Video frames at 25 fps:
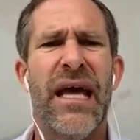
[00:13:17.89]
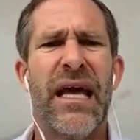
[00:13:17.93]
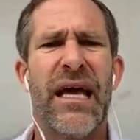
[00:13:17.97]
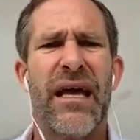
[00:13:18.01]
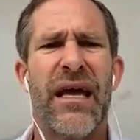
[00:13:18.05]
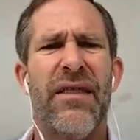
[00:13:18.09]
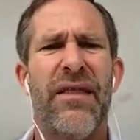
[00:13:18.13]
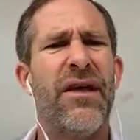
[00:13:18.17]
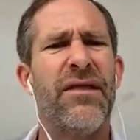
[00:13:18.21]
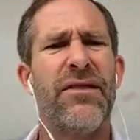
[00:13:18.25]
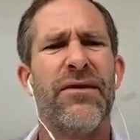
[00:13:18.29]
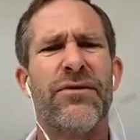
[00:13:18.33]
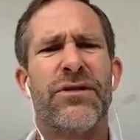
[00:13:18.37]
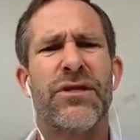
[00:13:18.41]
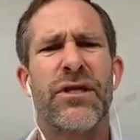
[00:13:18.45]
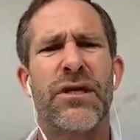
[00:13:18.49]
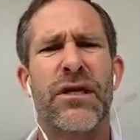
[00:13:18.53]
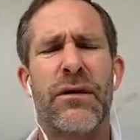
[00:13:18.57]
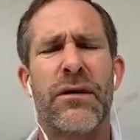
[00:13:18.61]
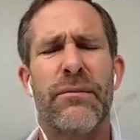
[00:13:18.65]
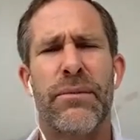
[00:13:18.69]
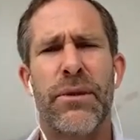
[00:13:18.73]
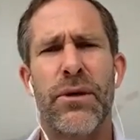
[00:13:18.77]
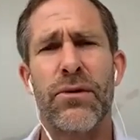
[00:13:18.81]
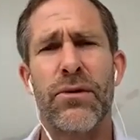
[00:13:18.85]
And then there's the
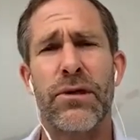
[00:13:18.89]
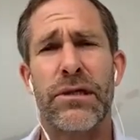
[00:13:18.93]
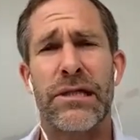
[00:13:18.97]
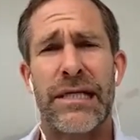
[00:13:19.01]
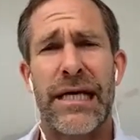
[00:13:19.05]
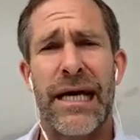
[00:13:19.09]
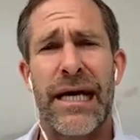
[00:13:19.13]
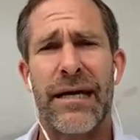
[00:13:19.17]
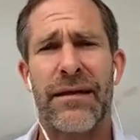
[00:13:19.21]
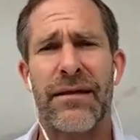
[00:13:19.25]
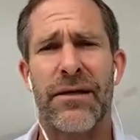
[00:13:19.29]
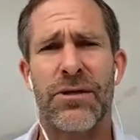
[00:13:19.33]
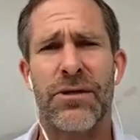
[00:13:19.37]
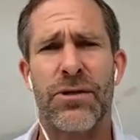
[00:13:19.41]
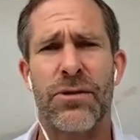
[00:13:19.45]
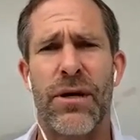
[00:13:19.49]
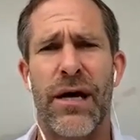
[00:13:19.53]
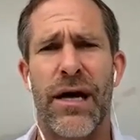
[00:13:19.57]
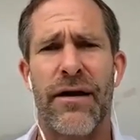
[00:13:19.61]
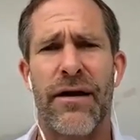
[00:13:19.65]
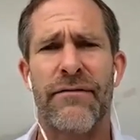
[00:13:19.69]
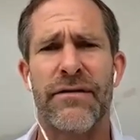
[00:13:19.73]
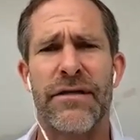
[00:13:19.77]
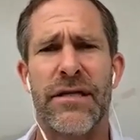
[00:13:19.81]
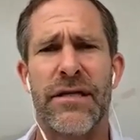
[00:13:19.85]
computer stack that
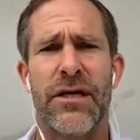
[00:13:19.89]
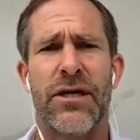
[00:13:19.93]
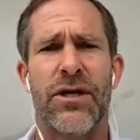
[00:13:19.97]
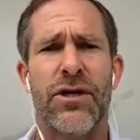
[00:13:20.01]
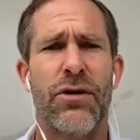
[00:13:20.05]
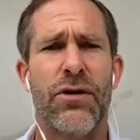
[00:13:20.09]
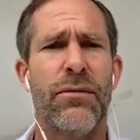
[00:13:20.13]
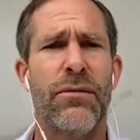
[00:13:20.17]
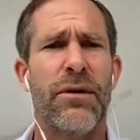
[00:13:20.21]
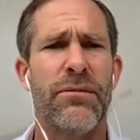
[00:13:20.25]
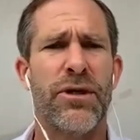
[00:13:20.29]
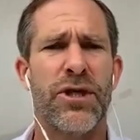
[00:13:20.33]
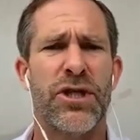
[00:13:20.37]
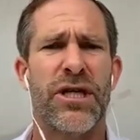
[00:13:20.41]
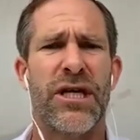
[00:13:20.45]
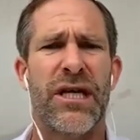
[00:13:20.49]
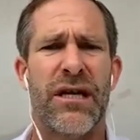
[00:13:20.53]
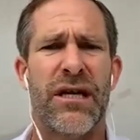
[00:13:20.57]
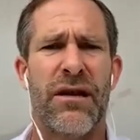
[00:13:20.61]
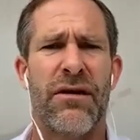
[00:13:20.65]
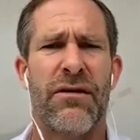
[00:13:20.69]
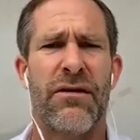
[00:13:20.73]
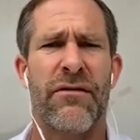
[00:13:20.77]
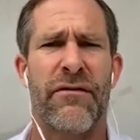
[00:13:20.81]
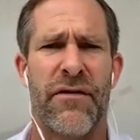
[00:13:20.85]
drives the
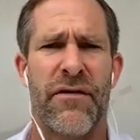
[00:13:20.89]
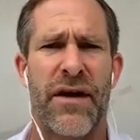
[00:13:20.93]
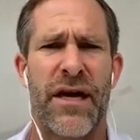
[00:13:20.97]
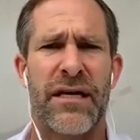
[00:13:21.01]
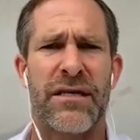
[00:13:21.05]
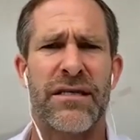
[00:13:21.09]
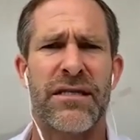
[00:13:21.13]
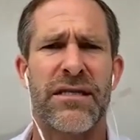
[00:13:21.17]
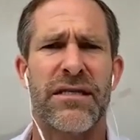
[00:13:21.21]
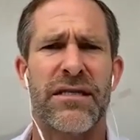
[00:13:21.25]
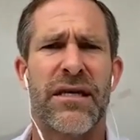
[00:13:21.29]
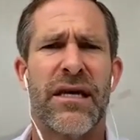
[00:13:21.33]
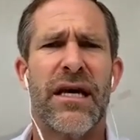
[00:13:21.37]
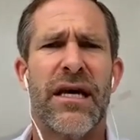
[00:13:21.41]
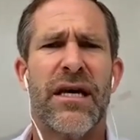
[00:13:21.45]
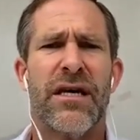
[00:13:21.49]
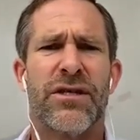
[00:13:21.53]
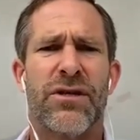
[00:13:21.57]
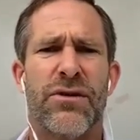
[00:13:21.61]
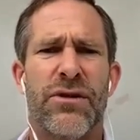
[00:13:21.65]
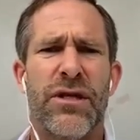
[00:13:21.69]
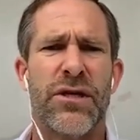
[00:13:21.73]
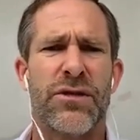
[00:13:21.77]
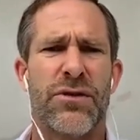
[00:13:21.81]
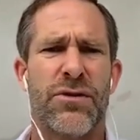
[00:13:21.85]
human-machine interface.
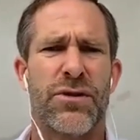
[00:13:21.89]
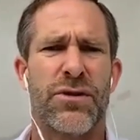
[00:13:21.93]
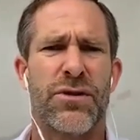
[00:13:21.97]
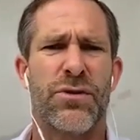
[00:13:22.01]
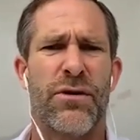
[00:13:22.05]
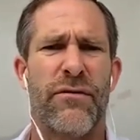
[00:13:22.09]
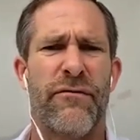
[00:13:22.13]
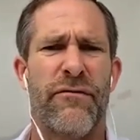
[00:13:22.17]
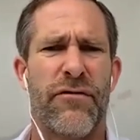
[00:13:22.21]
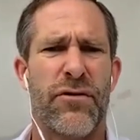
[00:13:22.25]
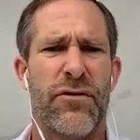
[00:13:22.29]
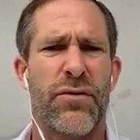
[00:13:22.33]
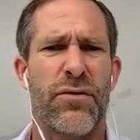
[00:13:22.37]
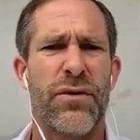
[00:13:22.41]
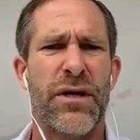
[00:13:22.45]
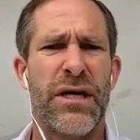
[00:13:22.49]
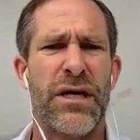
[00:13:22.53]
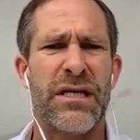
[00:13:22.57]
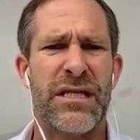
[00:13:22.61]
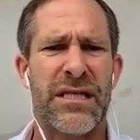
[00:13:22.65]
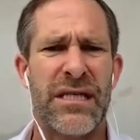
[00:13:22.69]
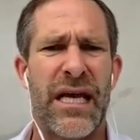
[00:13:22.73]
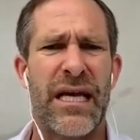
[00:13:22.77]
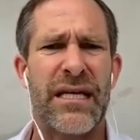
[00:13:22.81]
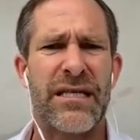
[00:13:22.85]
So these are sort of 3
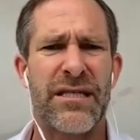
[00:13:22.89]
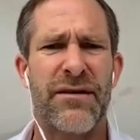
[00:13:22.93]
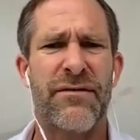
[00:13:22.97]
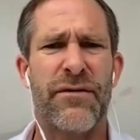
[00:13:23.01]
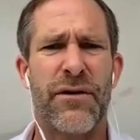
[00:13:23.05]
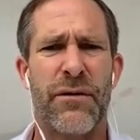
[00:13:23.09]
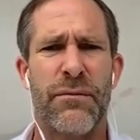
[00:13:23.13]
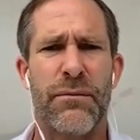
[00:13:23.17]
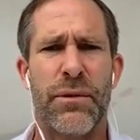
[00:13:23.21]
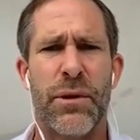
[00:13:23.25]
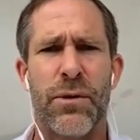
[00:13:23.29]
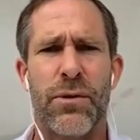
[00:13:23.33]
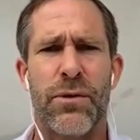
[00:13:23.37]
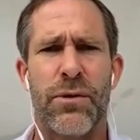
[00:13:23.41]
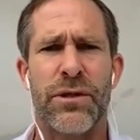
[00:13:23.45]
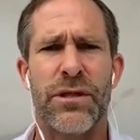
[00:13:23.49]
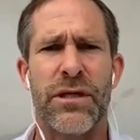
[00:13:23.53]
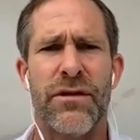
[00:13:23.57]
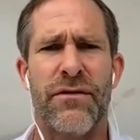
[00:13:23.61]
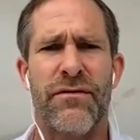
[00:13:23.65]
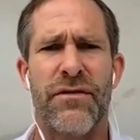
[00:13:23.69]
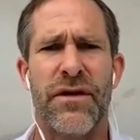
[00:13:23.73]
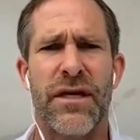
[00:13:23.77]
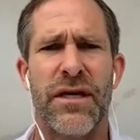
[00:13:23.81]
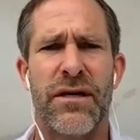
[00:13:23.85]
sets of computers
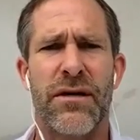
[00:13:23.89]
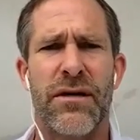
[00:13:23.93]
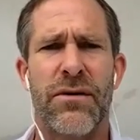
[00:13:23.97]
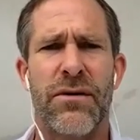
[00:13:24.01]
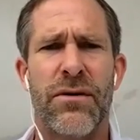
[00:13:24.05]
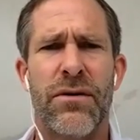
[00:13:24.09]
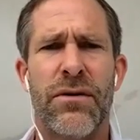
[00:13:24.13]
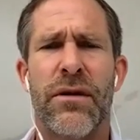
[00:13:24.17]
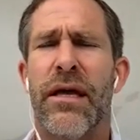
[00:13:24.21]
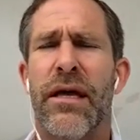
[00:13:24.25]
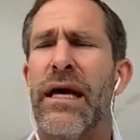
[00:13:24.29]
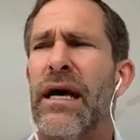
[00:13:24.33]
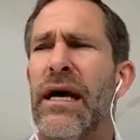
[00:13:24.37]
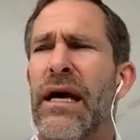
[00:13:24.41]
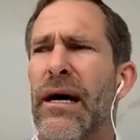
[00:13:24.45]
in the vehicle.